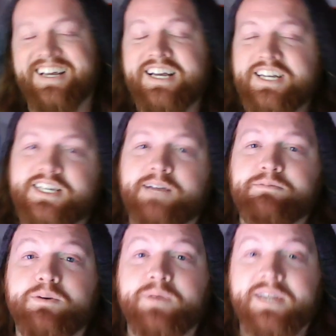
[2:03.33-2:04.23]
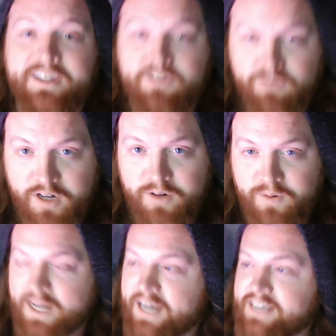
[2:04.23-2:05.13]
Sub so we can grow,
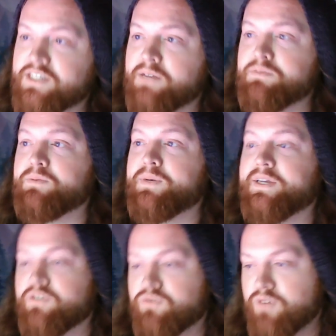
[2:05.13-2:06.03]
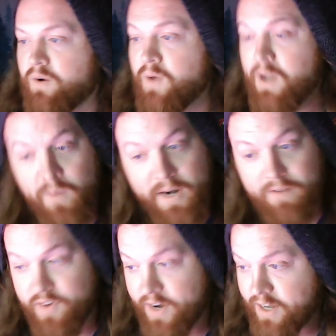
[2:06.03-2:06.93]
guys. Sub so we can grow. We're
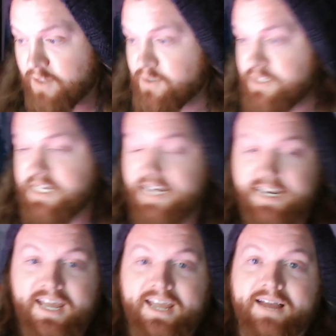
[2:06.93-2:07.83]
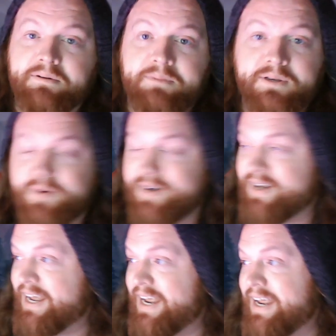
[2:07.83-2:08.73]
getting very close to 10K. I'm going to be doing
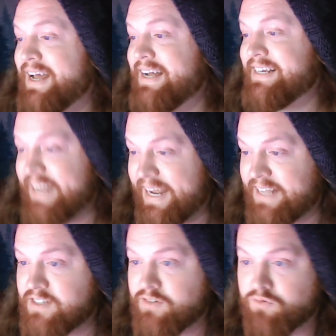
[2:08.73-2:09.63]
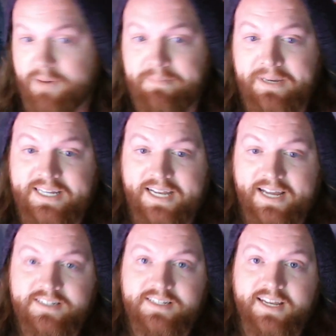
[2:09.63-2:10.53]
a dance, Run
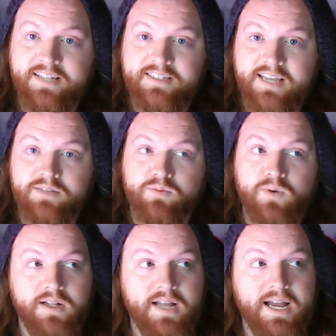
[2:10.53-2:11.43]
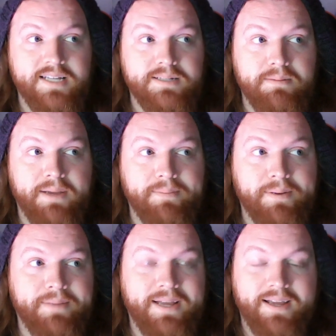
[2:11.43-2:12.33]
BTS dance, as well as Bang
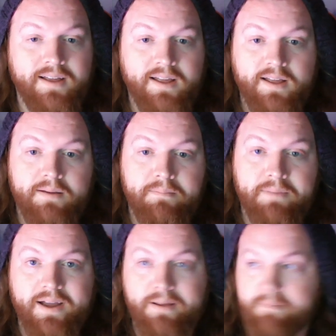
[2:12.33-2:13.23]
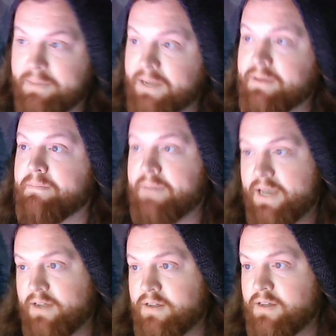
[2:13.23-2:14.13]
Bang Bang by Big
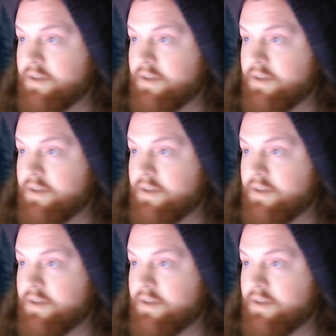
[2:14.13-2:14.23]
Bang.